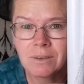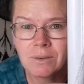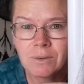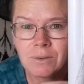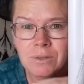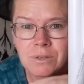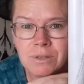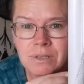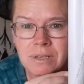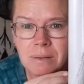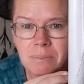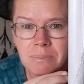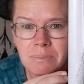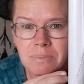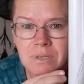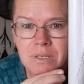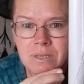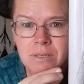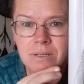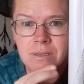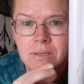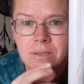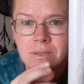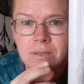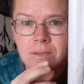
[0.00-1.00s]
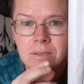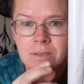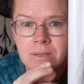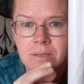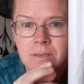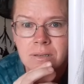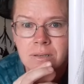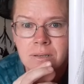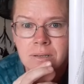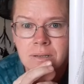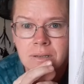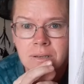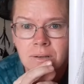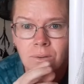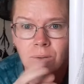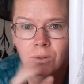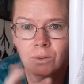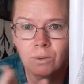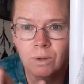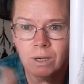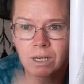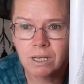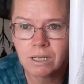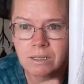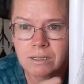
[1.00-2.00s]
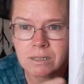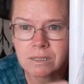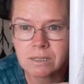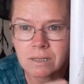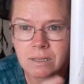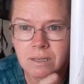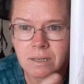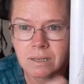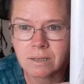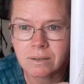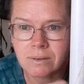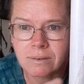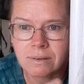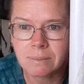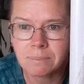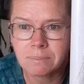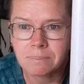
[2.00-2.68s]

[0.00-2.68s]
Q-snaps or into their